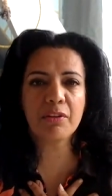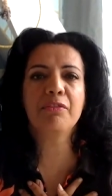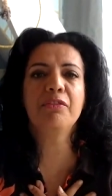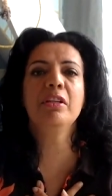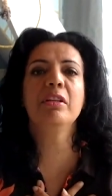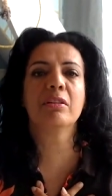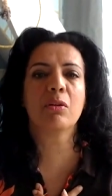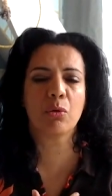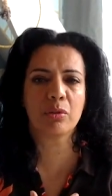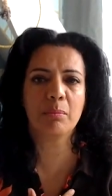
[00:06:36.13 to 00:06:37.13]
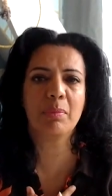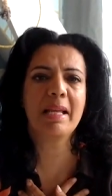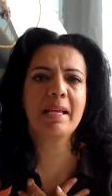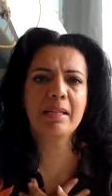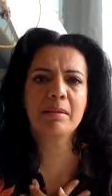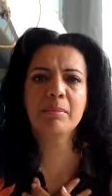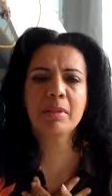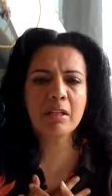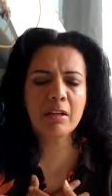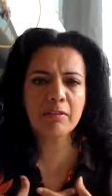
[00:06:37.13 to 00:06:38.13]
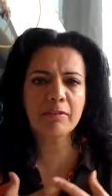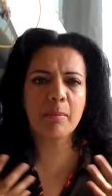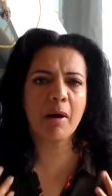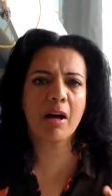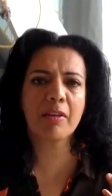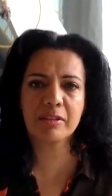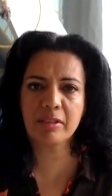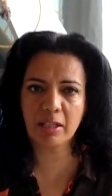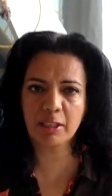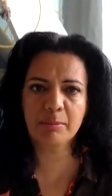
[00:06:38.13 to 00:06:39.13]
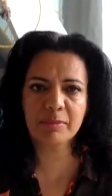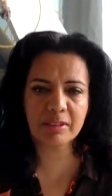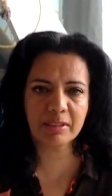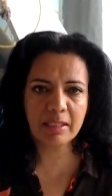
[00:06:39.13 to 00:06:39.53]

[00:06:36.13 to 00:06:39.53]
the fear or the blame from other times.